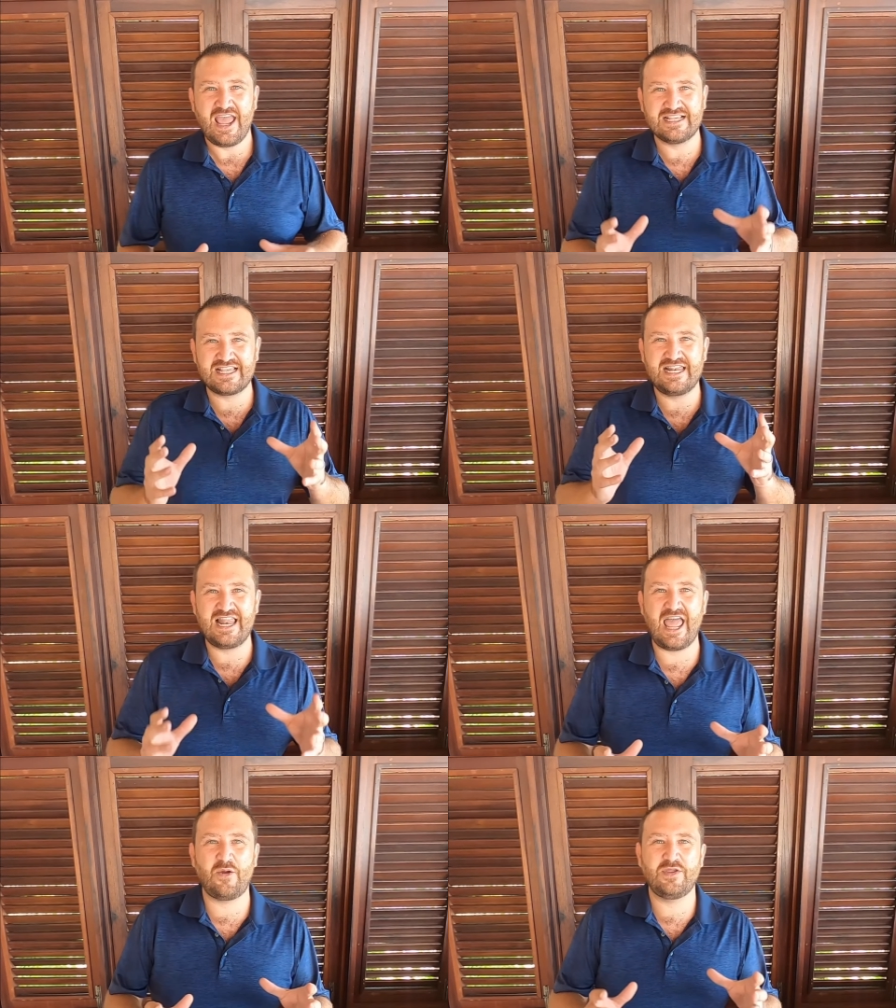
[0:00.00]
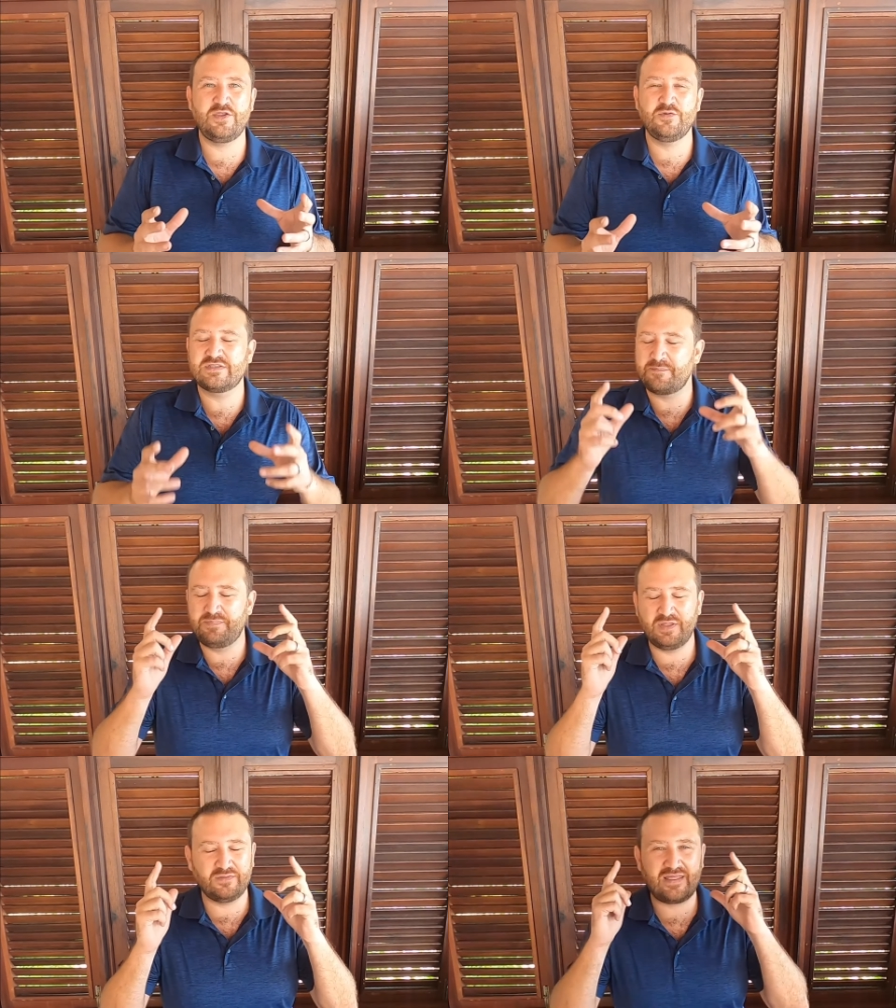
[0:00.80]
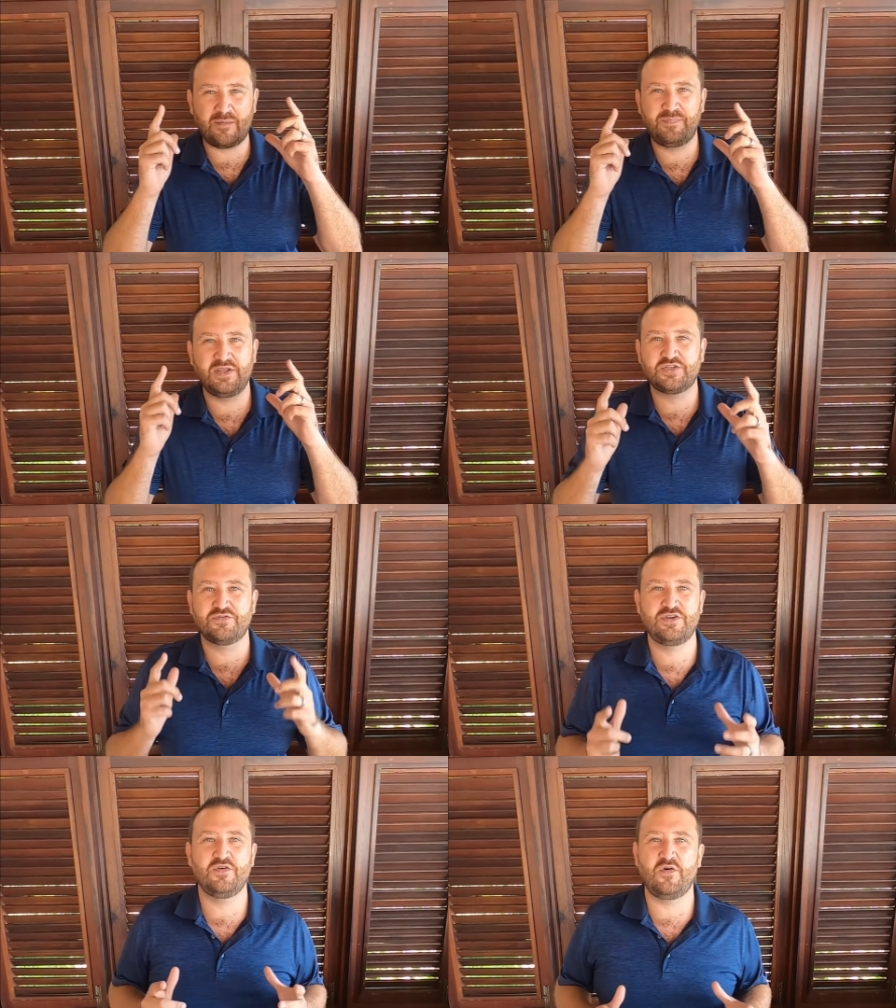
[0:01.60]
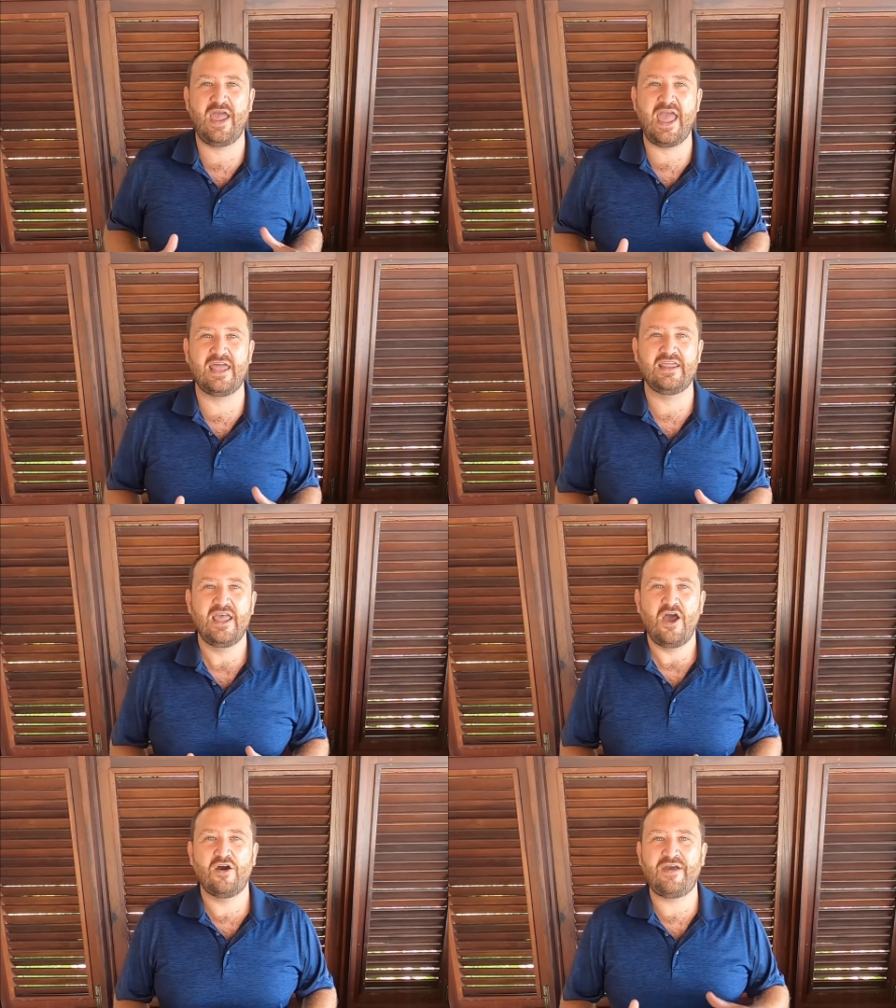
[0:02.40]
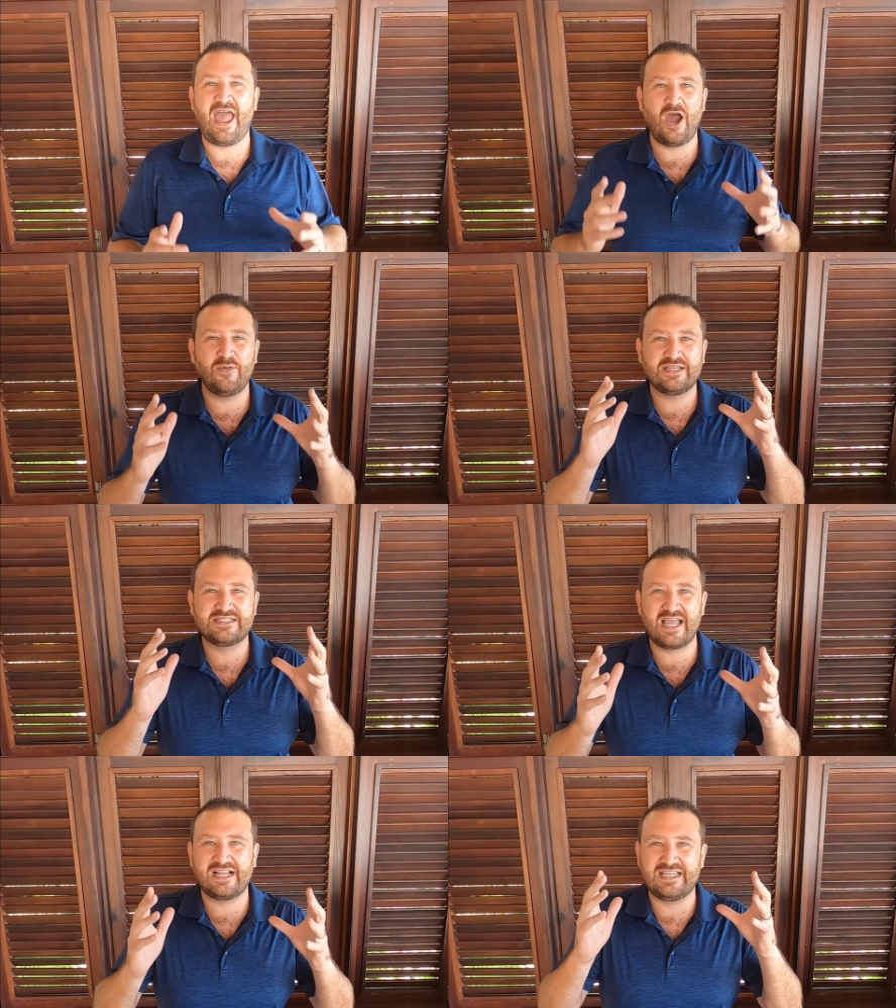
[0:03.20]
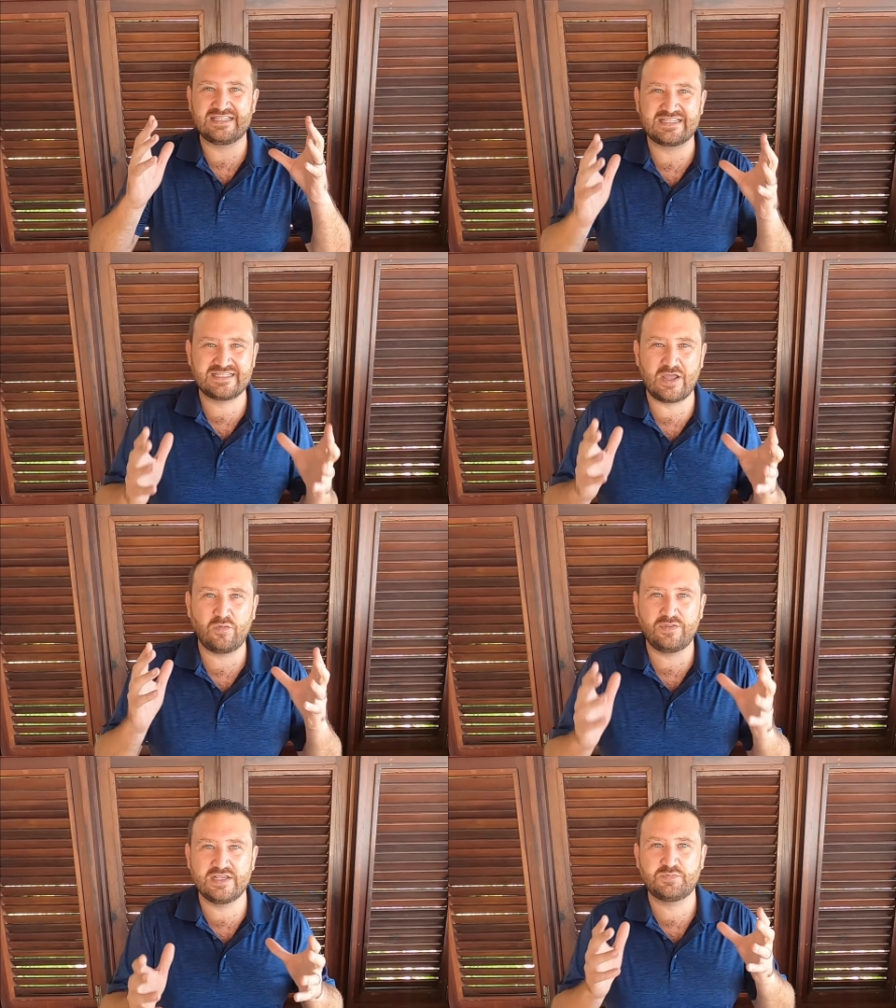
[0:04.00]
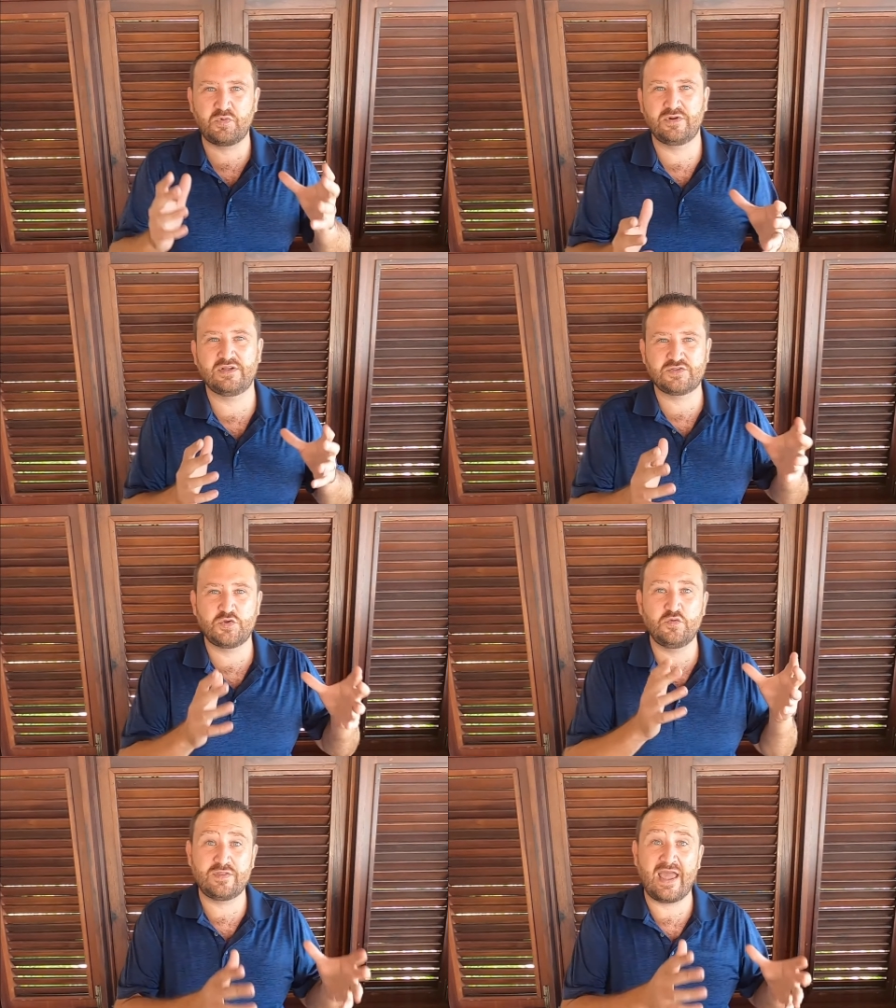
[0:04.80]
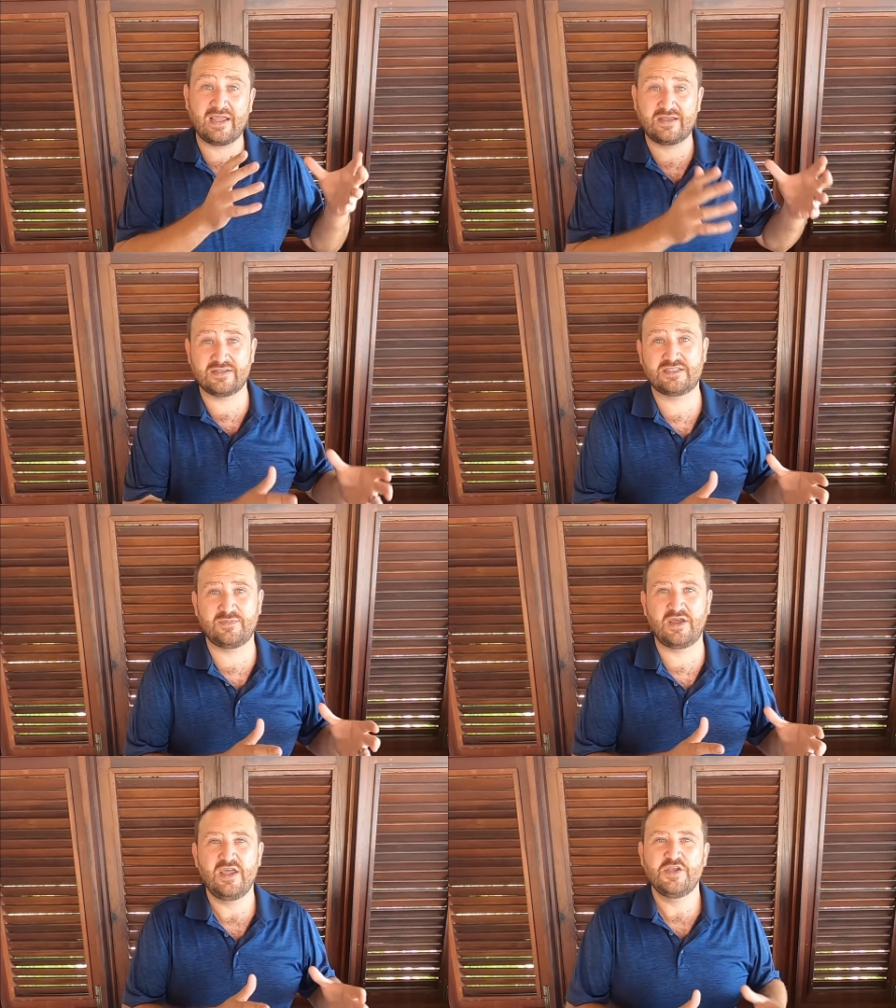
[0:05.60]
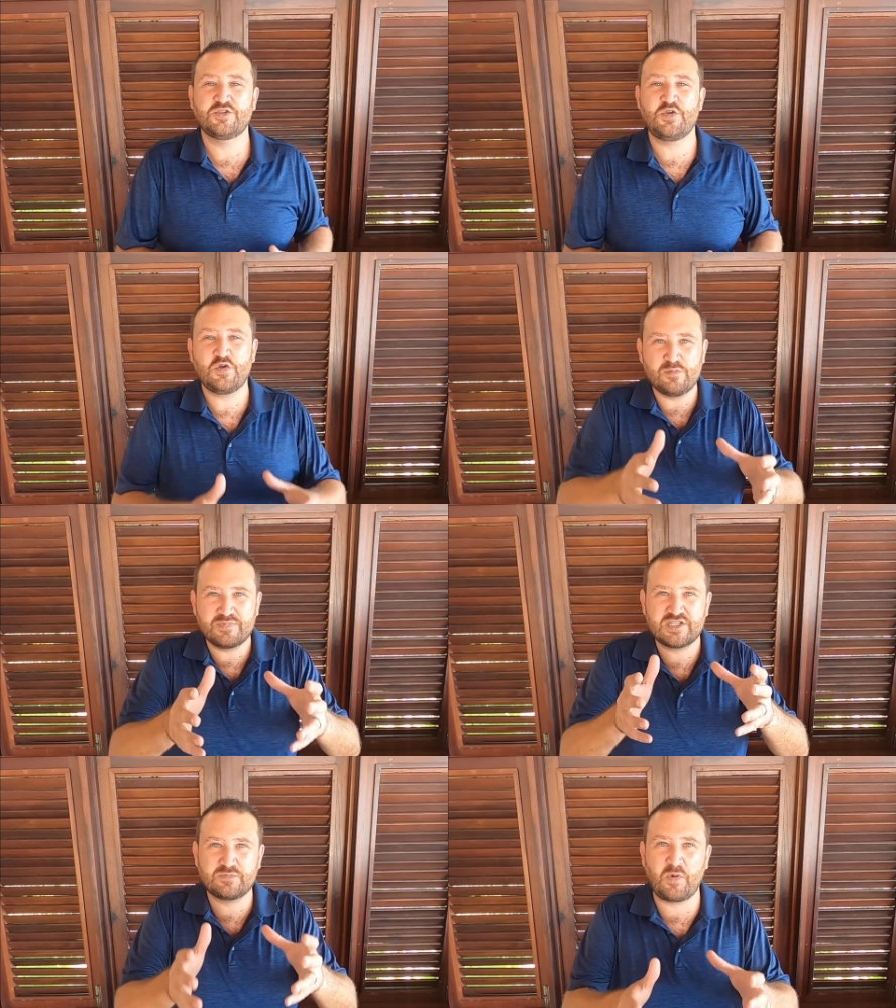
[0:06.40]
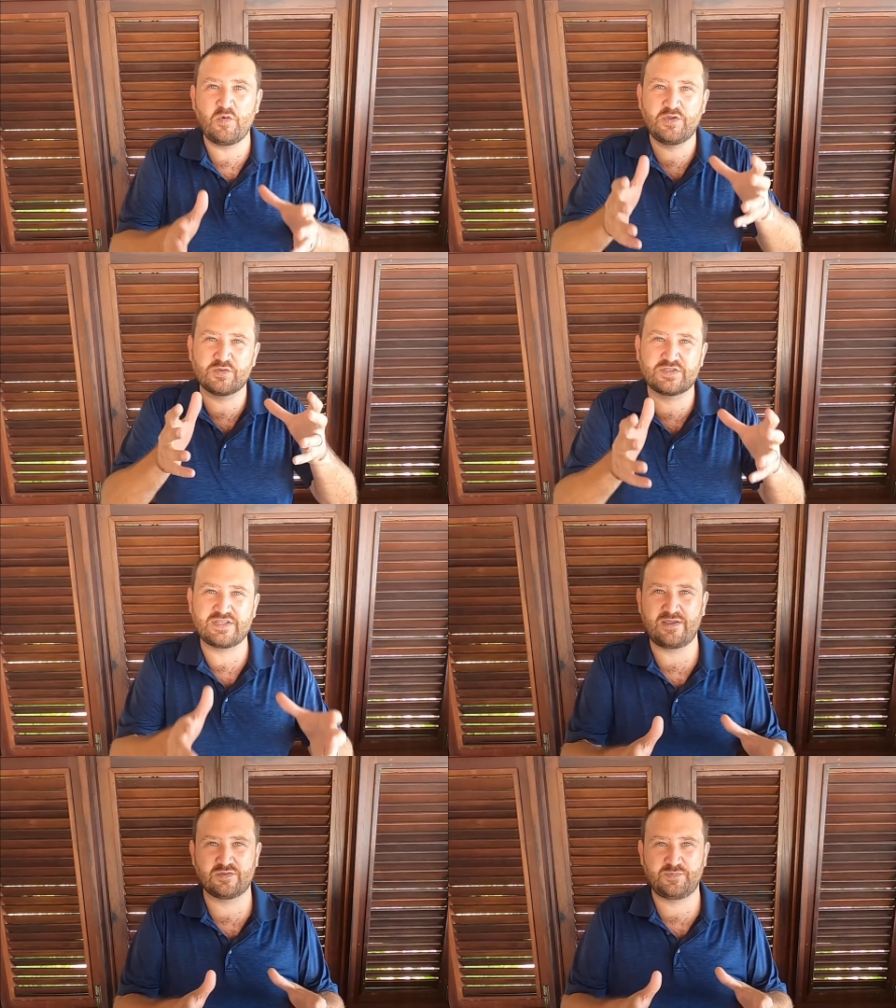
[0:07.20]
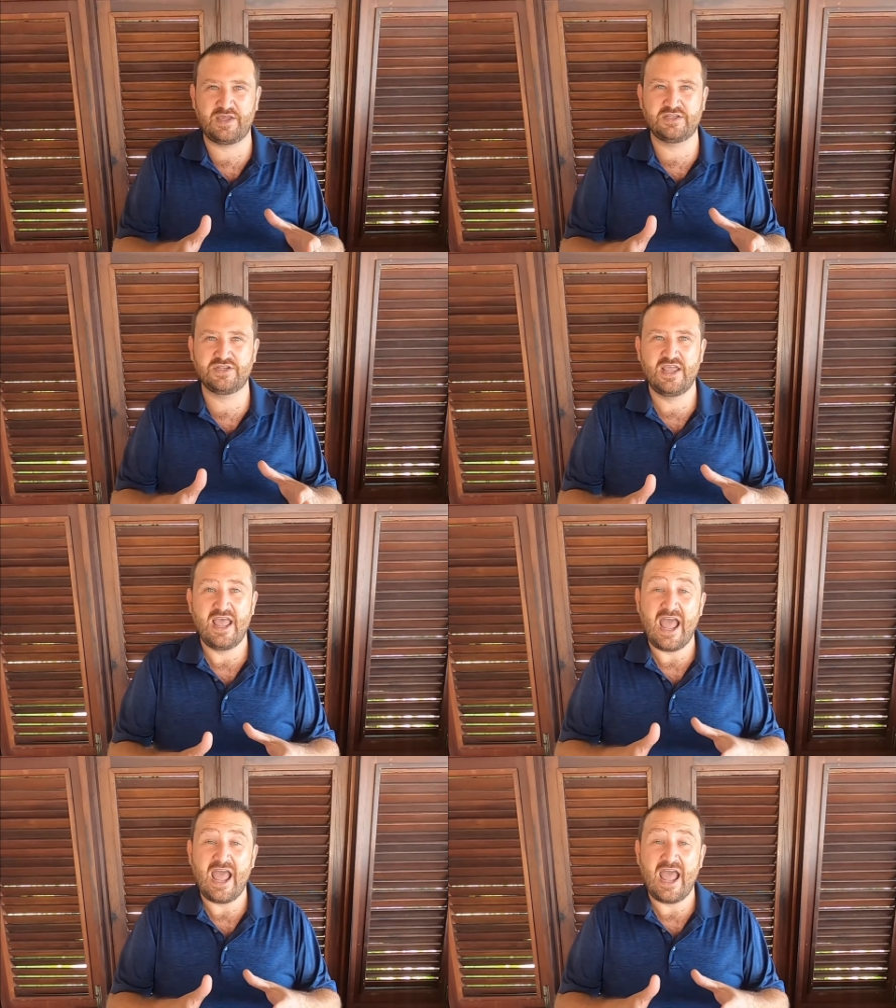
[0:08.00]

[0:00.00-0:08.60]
is allowing you to build that picture in your head of how exactly to sell this product to that customer, so you can bespoke your sales pitch.